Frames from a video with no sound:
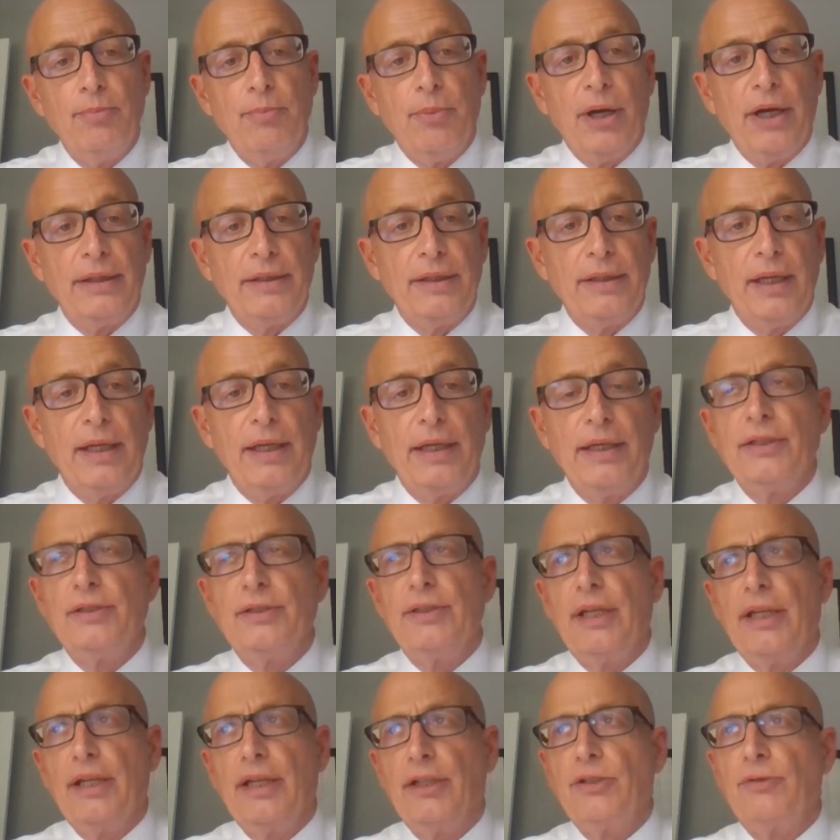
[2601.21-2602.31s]
but it
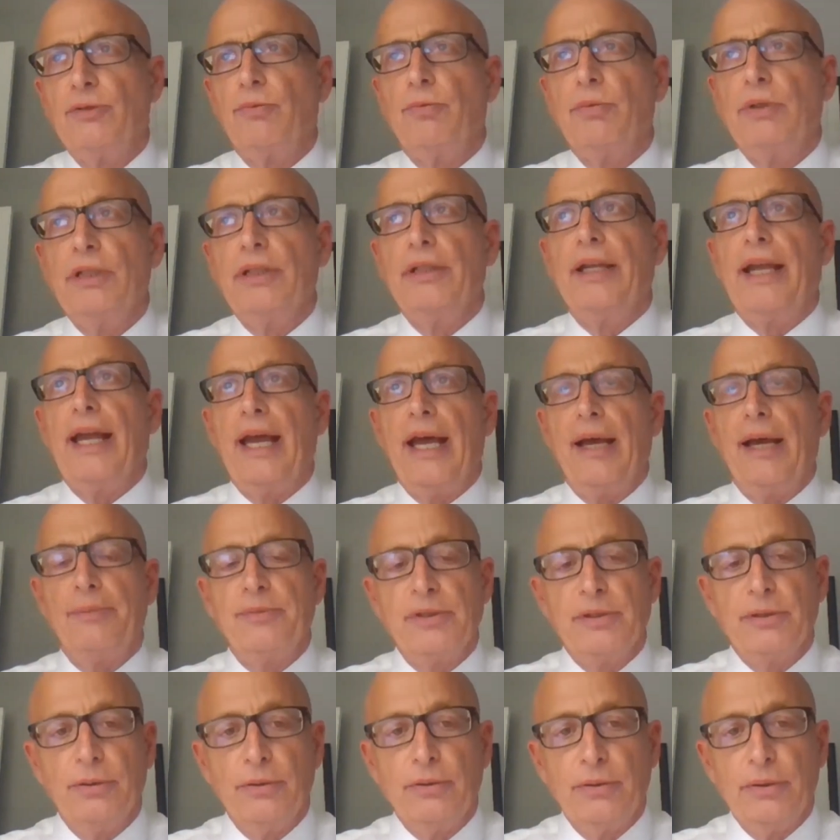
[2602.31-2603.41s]
is really
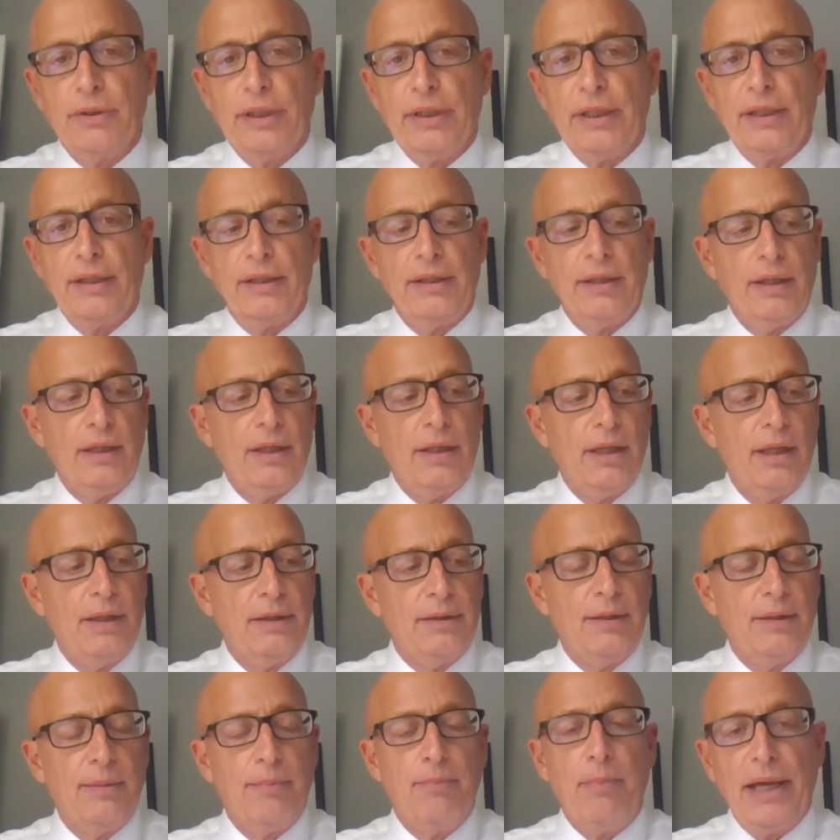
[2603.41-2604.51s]
absolutely
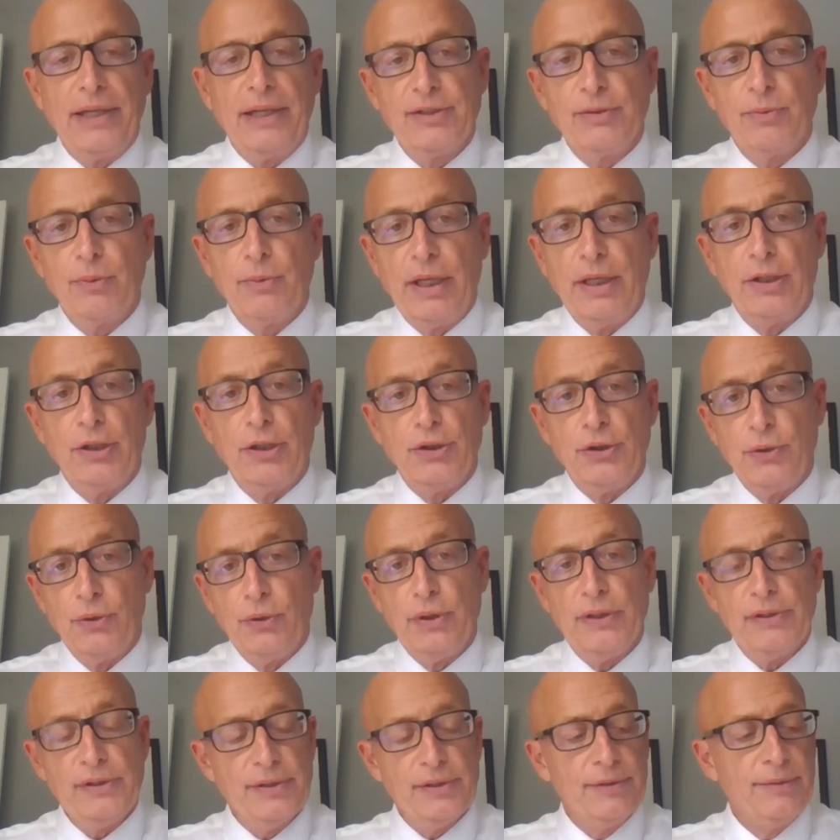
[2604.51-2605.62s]
the best way to do
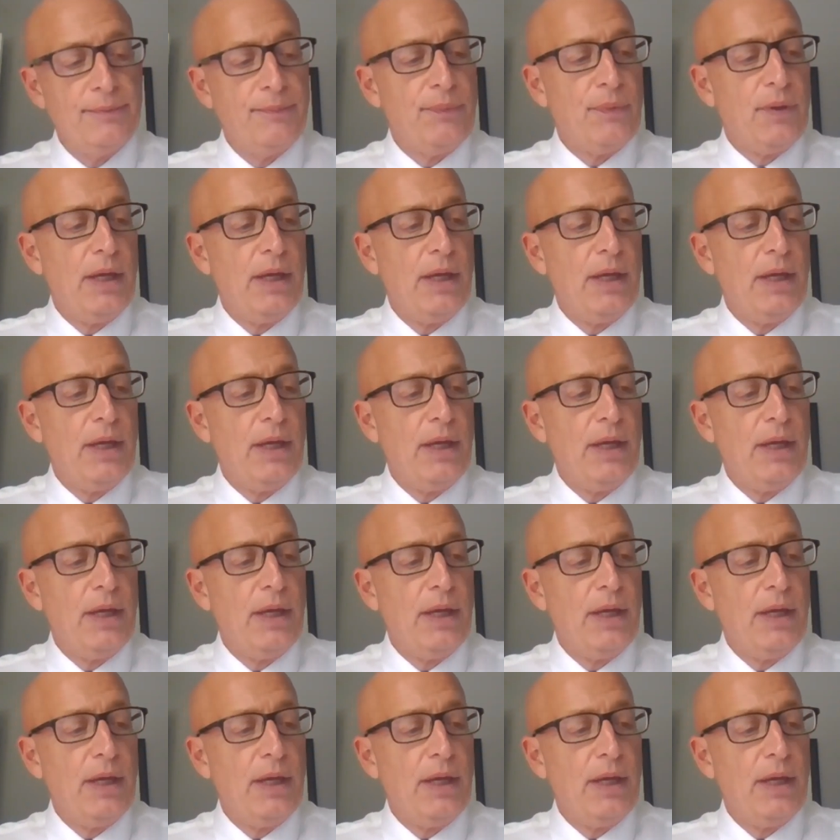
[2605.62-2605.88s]
this.